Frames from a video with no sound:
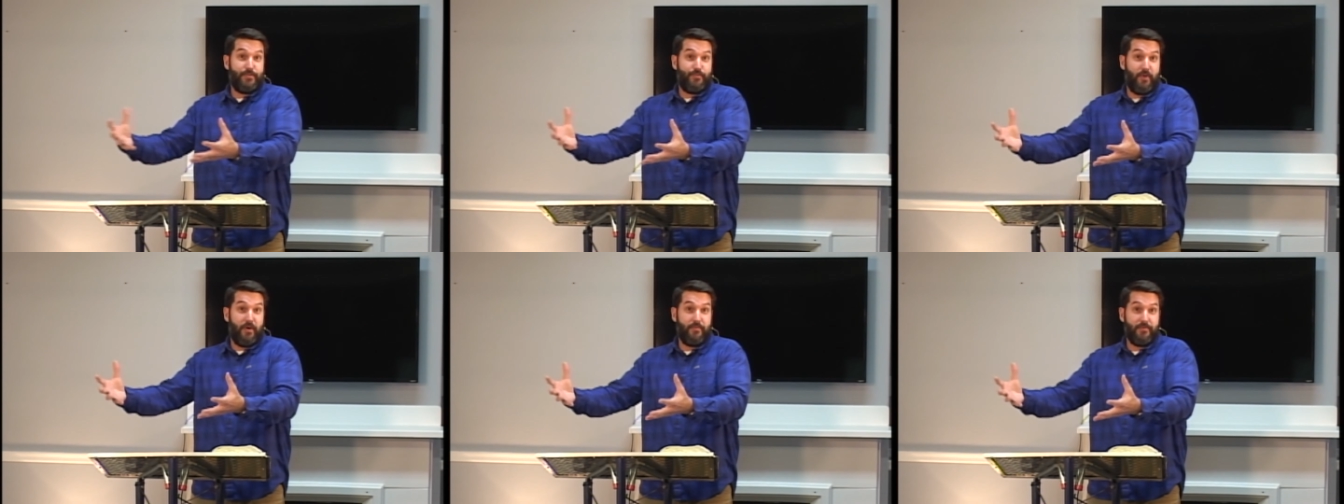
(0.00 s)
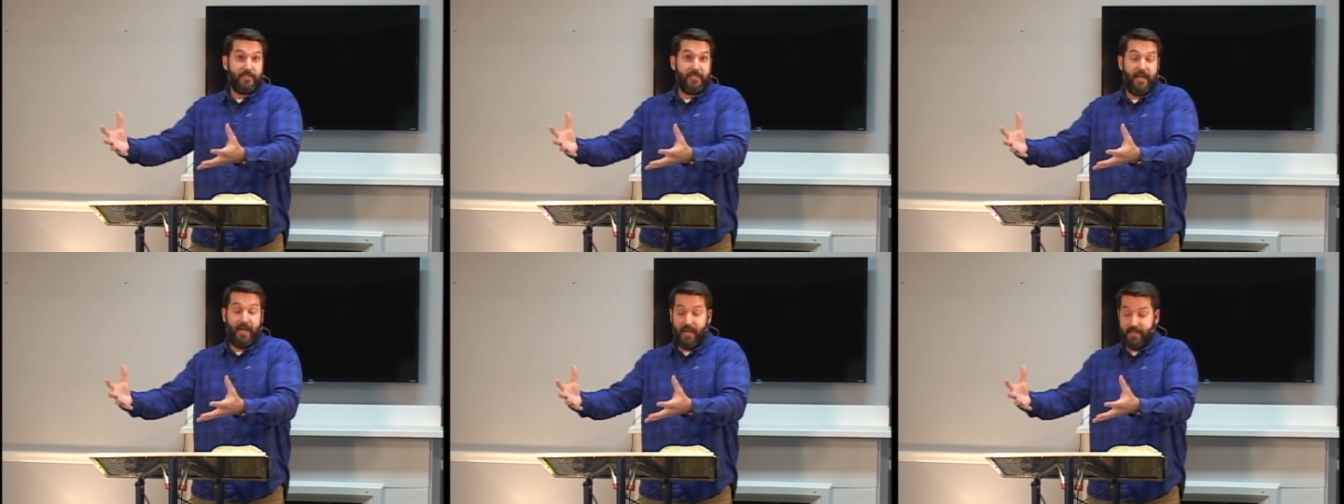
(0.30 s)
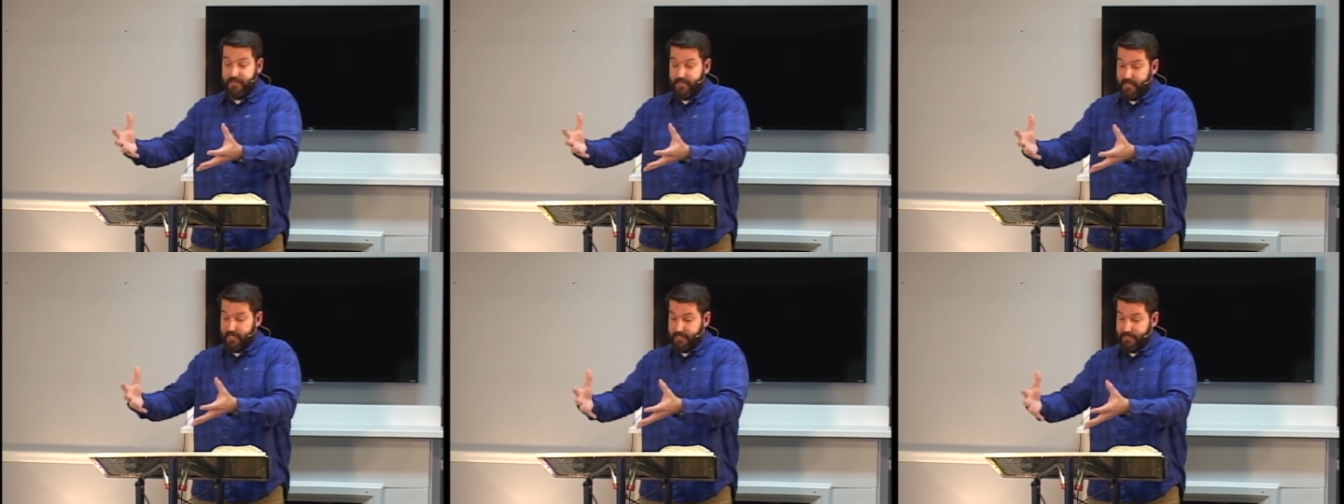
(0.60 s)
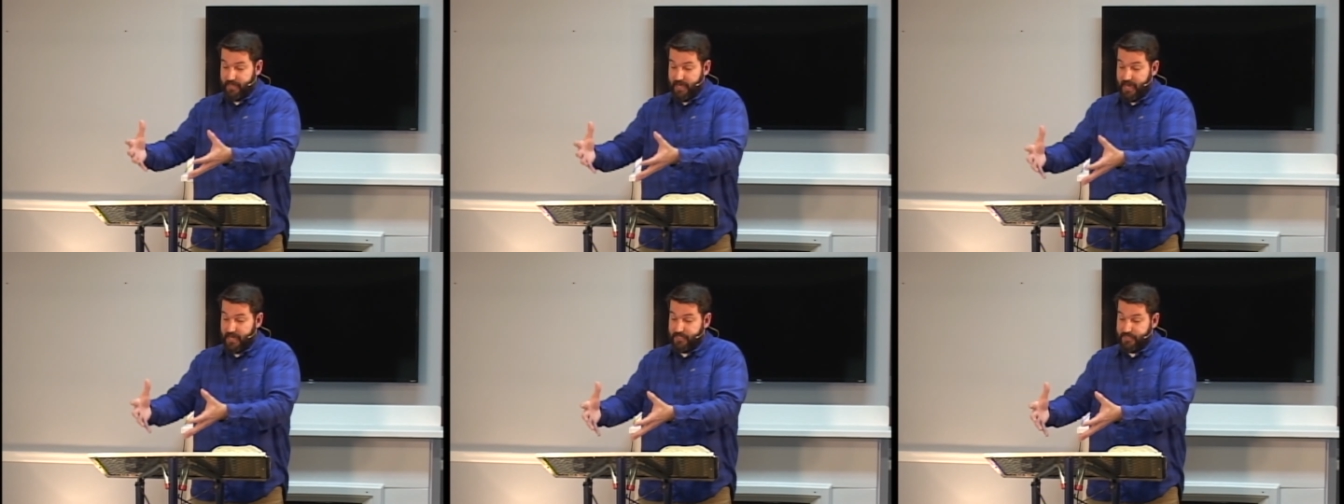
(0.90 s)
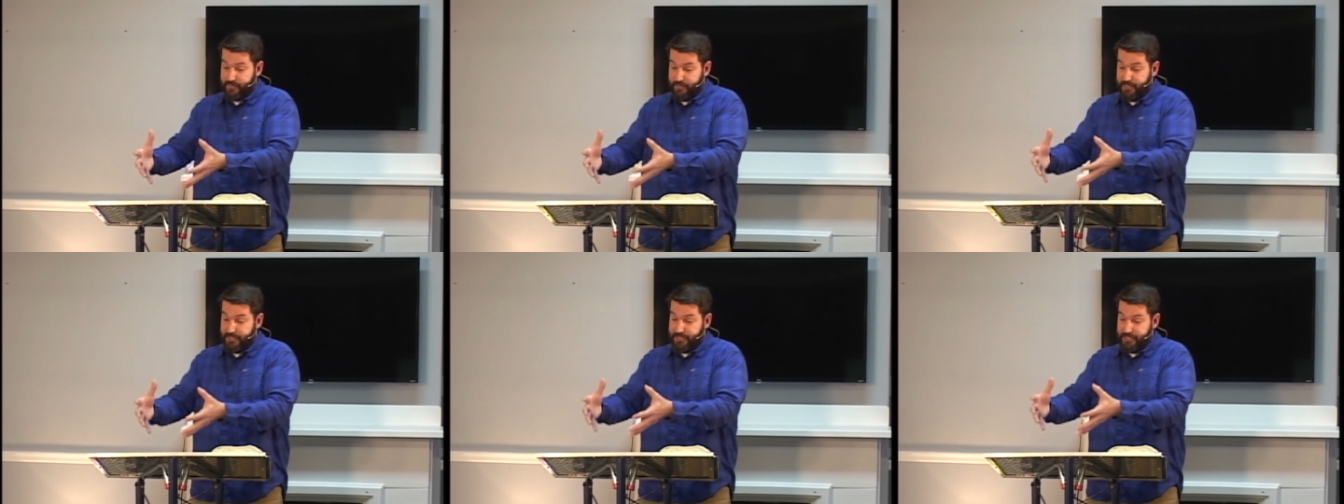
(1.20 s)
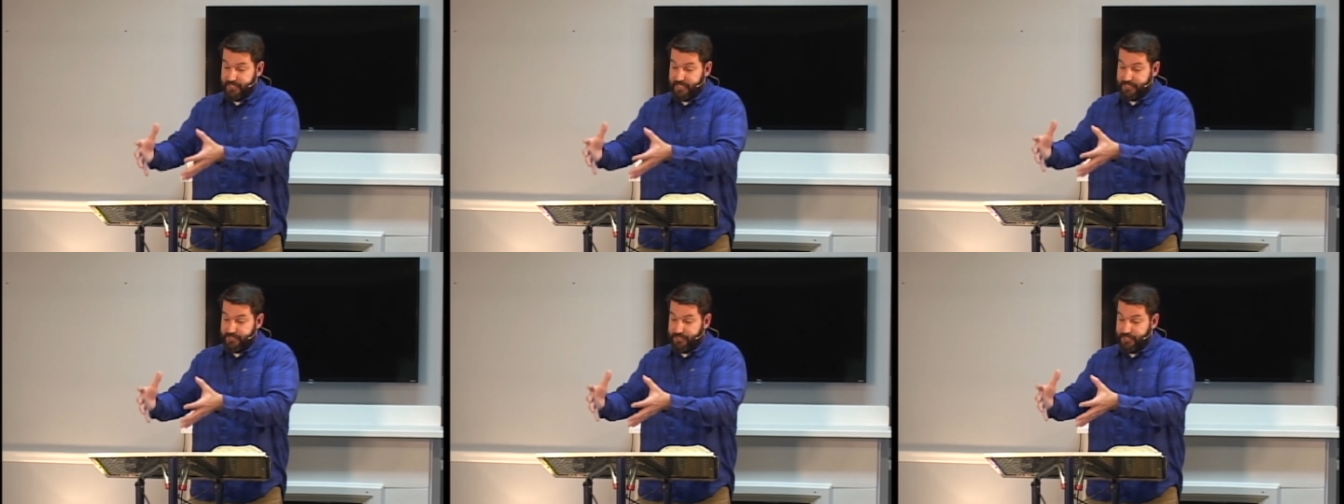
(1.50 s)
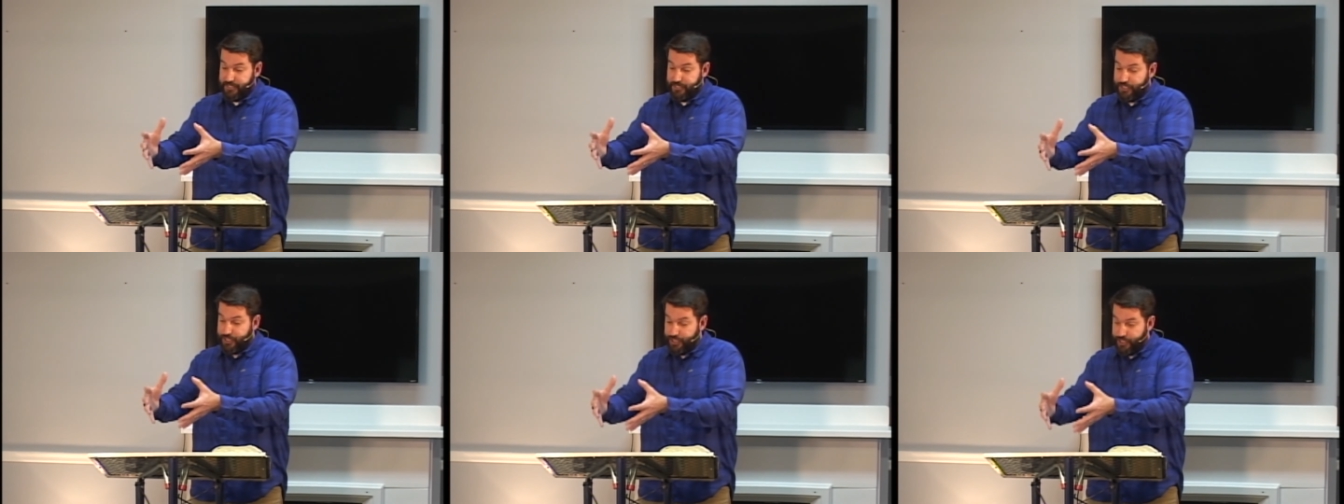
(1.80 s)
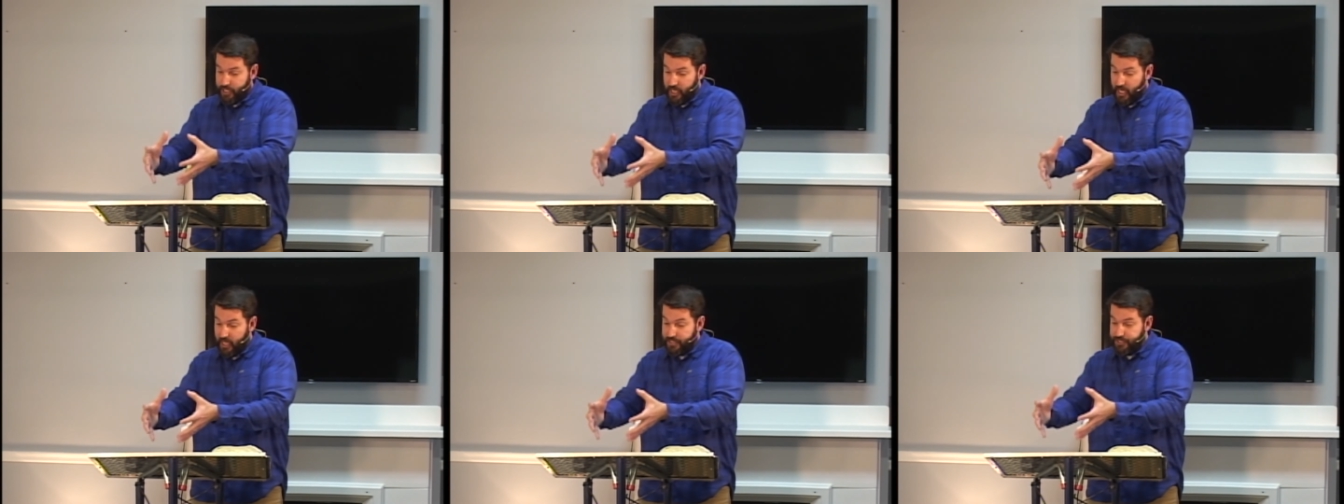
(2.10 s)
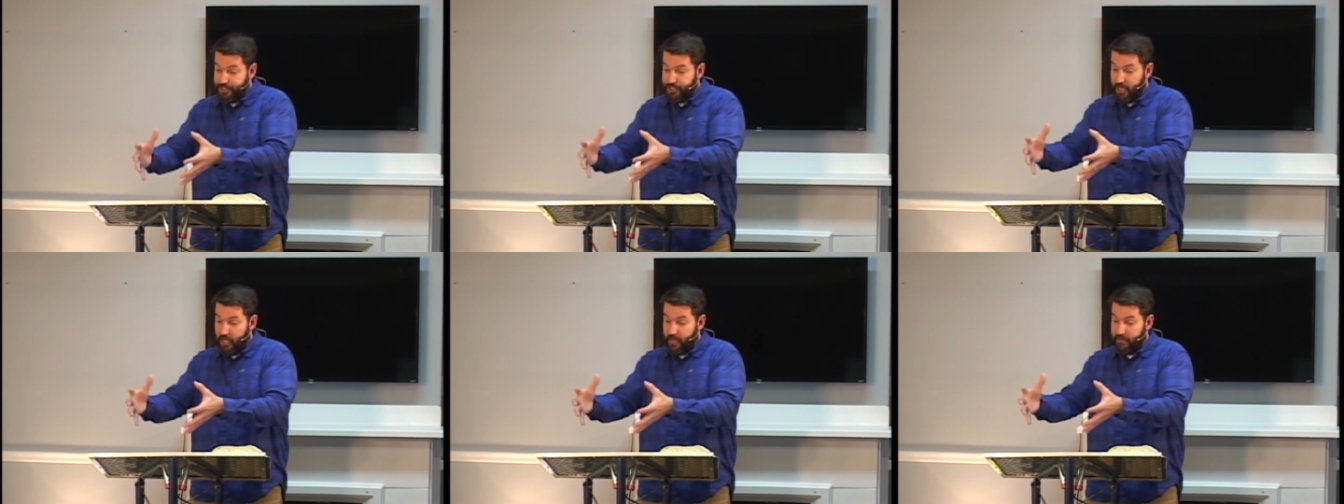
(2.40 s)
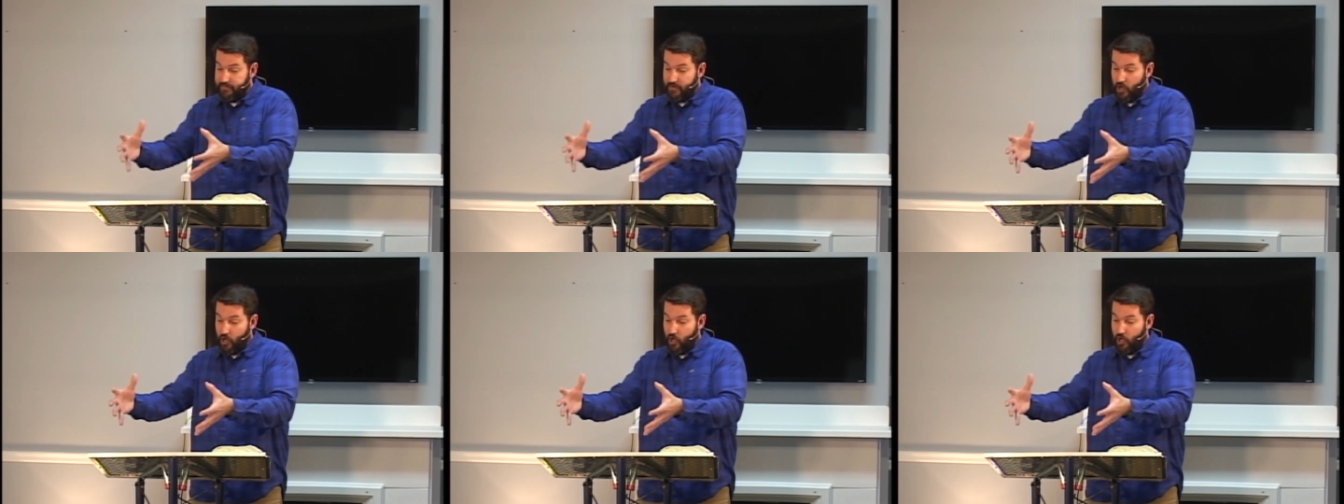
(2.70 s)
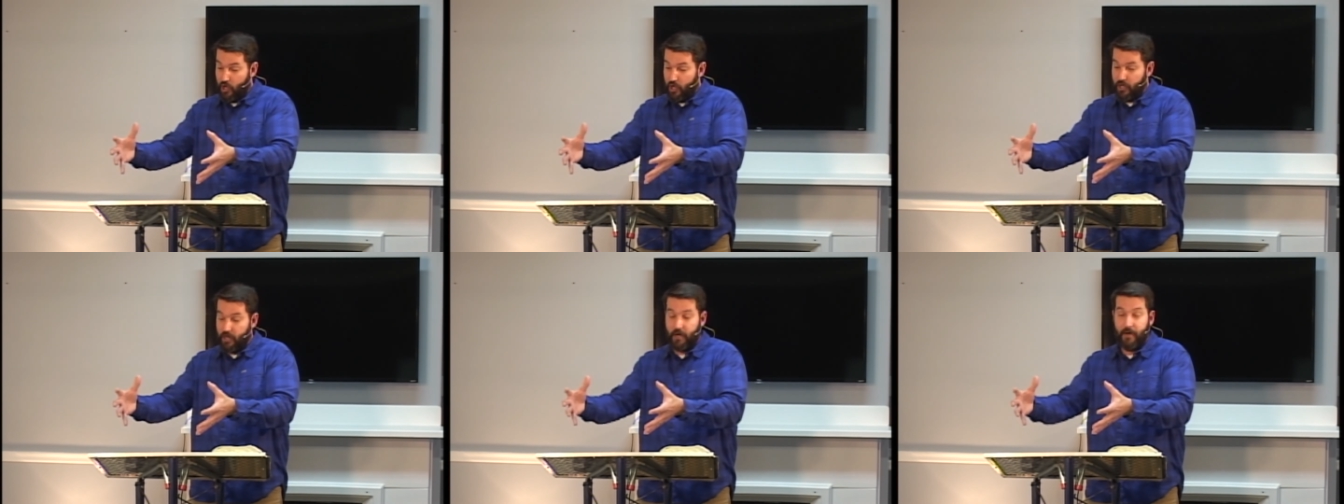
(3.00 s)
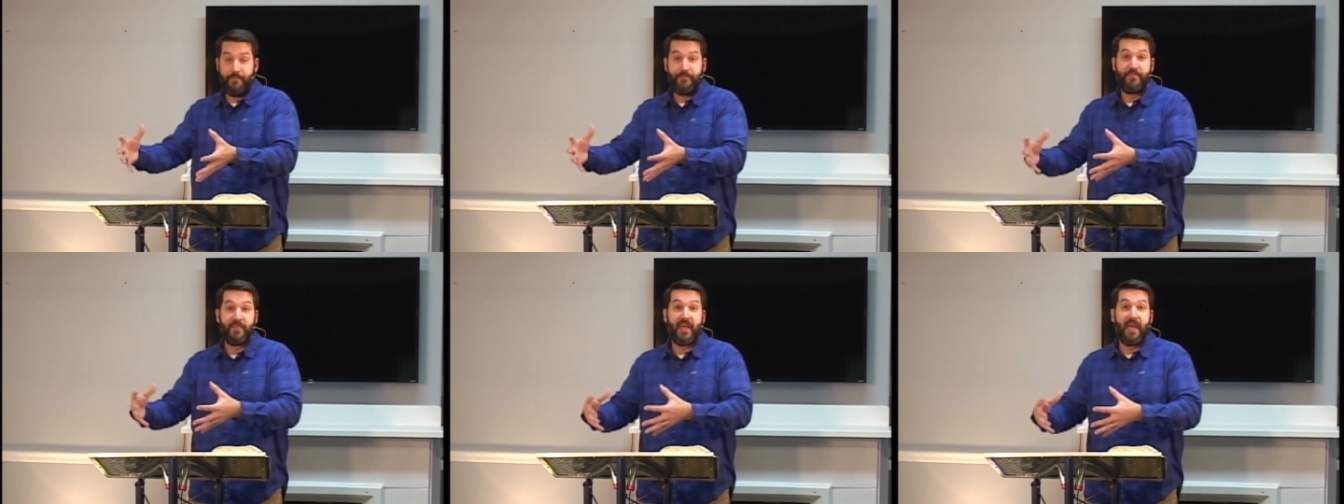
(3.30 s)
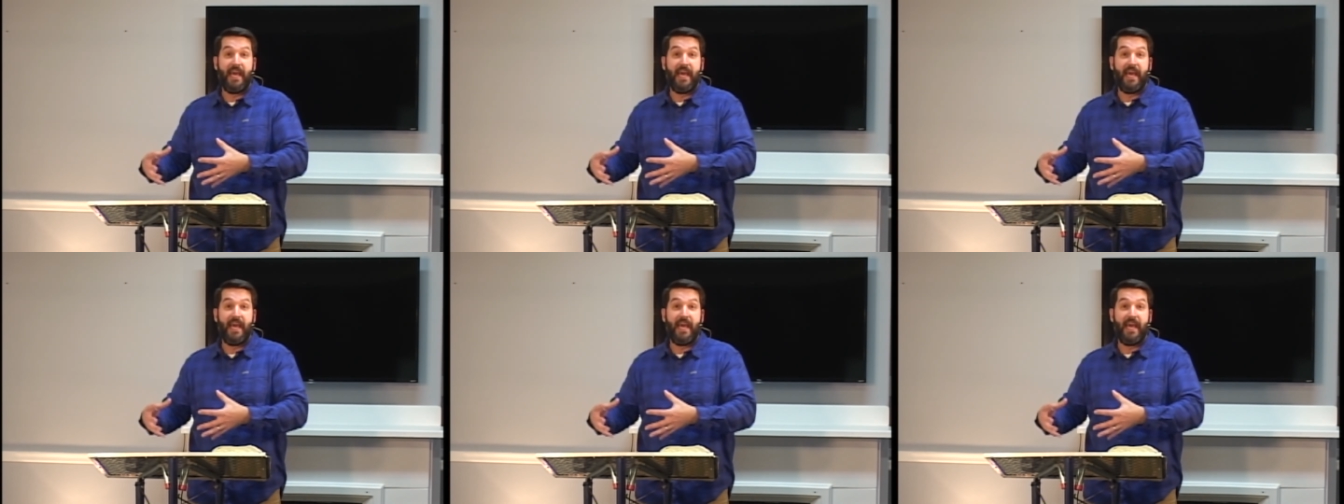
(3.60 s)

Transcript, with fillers: dwell with God. God is mentioned as the judge of all.